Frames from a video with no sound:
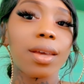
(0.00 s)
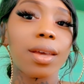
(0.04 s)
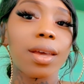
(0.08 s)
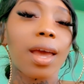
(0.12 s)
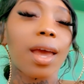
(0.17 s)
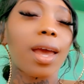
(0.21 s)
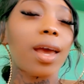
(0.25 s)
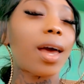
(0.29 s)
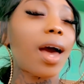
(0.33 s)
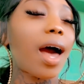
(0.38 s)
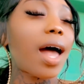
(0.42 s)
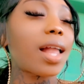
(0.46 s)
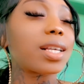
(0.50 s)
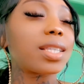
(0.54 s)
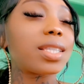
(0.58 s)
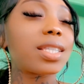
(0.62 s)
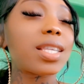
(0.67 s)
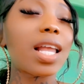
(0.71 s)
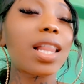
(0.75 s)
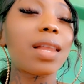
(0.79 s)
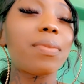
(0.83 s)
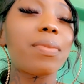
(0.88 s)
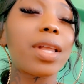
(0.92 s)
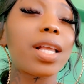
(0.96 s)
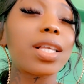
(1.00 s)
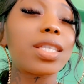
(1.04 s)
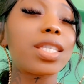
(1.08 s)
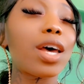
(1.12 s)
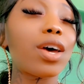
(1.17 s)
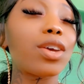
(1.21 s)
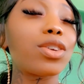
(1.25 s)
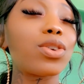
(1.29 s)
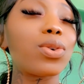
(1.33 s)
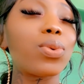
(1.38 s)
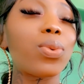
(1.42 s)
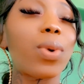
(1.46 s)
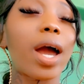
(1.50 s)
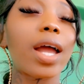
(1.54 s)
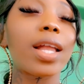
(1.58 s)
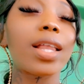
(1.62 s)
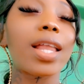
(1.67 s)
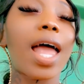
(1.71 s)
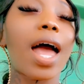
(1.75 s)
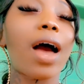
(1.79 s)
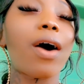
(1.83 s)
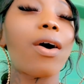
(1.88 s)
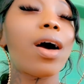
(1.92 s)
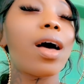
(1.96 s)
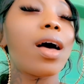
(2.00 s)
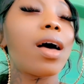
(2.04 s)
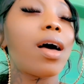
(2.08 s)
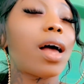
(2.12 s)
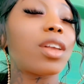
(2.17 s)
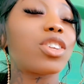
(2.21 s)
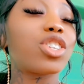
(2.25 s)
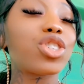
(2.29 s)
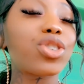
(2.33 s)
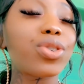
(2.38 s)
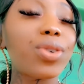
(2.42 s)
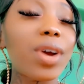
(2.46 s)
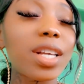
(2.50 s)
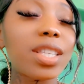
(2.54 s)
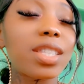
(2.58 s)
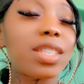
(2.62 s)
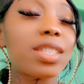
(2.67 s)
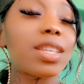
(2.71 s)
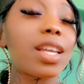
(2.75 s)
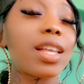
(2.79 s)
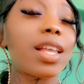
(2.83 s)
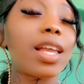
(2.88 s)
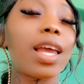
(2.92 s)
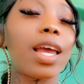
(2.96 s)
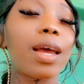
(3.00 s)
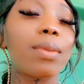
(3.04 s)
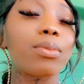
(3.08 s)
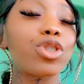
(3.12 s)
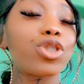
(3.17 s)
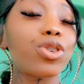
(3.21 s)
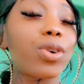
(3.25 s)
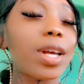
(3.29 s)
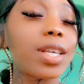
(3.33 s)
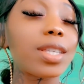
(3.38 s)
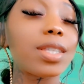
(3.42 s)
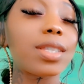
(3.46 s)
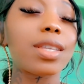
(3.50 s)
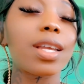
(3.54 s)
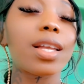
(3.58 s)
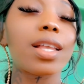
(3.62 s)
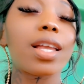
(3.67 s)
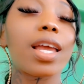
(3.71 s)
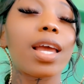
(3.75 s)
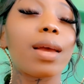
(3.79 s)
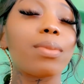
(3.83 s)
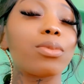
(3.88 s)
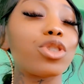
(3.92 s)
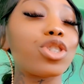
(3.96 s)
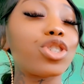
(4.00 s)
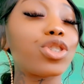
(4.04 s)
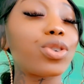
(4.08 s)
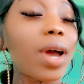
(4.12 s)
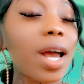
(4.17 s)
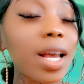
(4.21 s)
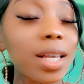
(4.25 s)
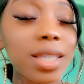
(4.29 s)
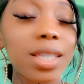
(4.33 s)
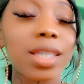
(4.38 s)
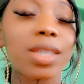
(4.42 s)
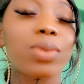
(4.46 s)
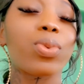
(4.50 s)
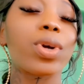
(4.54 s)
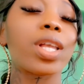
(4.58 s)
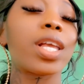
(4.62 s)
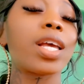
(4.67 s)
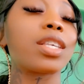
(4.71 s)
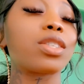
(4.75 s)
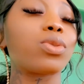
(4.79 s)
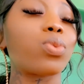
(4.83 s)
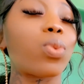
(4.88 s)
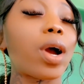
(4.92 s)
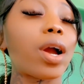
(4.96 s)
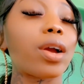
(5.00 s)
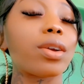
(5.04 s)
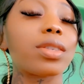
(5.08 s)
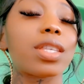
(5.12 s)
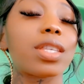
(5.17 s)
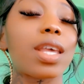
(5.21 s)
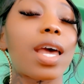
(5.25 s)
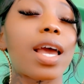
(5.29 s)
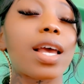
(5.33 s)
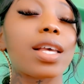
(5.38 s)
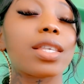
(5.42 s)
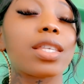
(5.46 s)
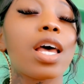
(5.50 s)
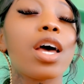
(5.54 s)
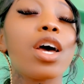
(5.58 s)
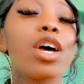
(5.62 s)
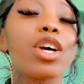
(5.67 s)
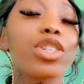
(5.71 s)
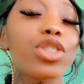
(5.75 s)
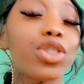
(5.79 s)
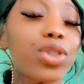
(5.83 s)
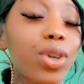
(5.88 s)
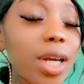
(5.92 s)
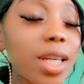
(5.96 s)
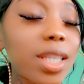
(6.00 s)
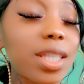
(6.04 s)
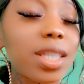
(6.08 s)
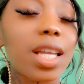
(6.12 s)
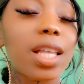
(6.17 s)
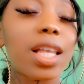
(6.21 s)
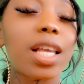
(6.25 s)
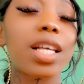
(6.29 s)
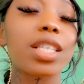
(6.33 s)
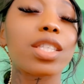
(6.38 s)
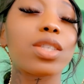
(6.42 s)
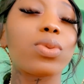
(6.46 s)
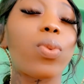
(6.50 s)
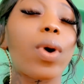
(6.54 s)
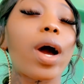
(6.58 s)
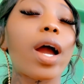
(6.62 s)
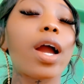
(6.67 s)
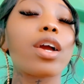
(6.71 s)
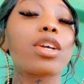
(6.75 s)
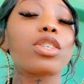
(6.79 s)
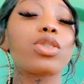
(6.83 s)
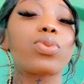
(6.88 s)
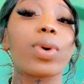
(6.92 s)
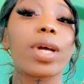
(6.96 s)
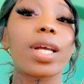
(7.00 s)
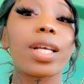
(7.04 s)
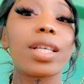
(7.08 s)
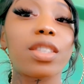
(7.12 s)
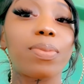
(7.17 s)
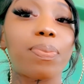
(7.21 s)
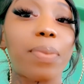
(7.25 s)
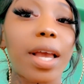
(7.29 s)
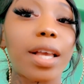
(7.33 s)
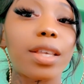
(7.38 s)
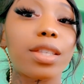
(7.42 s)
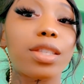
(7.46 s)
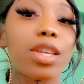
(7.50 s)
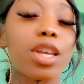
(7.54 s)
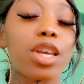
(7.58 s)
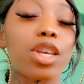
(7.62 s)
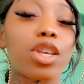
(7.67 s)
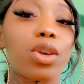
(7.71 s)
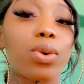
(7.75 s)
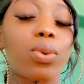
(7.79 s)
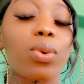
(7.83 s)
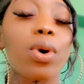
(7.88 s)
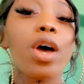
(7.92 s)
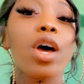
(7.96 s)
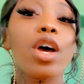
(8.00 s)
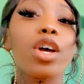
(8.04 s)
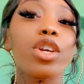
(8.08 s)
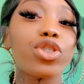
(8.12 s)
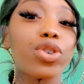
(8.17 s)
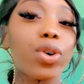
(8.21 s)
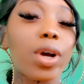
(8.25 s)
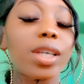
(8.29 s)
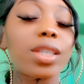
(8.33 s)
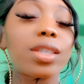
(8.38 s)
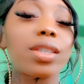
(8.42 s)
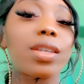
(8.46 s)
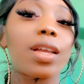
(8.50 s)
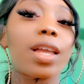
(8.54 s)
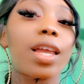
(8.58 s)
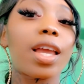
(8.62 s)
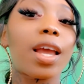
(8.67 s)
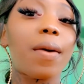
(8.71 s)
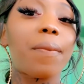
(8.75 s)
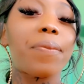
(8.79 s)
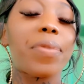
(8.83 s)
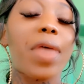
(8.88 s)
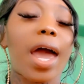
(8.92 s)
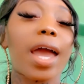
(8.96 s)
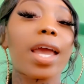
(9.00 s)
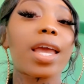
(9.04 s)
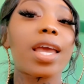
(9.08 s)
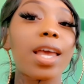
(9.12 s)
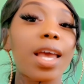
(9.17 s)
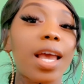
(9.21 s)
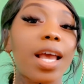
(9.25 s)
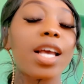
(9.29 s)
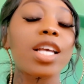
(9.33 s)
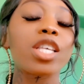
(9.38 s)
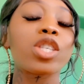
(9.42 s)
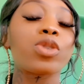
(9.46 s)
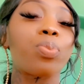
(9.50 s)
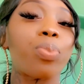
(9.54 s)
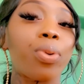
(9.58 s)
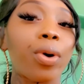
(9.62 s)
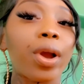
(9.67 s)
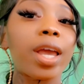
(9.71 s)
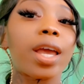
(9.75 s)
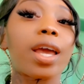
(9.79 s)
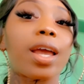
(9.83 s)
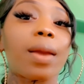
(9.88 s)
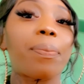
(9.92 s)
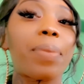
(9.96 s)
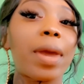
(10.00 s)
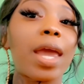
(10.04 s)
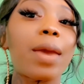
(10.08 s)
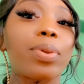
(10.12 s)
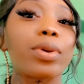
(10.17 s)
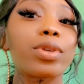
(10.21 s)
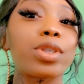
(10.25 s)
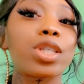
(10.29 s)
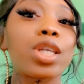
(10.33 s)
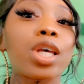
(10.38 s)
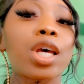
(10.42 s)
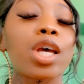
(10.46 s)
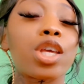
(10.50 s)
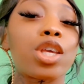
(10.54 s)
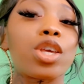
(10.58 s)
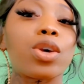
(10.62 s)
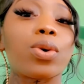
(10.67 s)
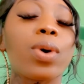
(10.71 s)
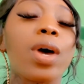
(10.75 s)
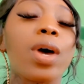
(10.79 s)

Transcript: And God is telling me to tell you right now, trust in him, trust in him, trust what his word says, trust in his words when he speaks to you, trust in him that he is bringing people to you